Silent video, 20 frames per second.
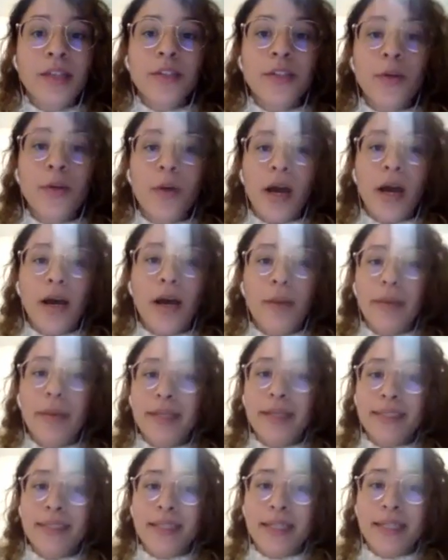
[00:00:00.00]
So
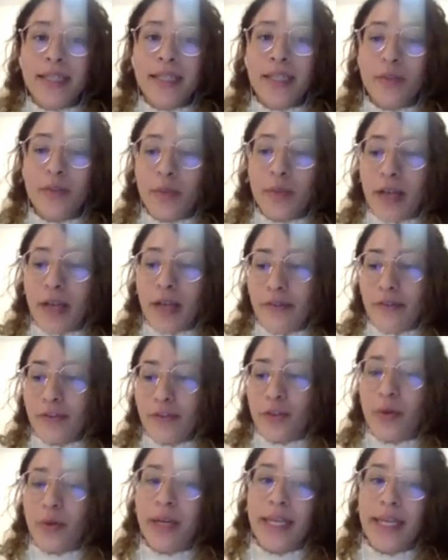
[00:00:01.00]
basically what I have
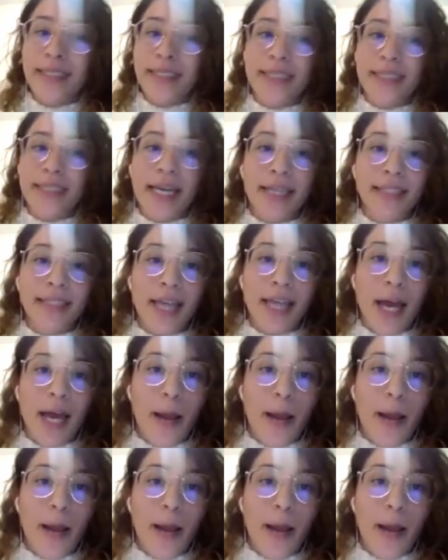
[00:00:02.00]
shown is that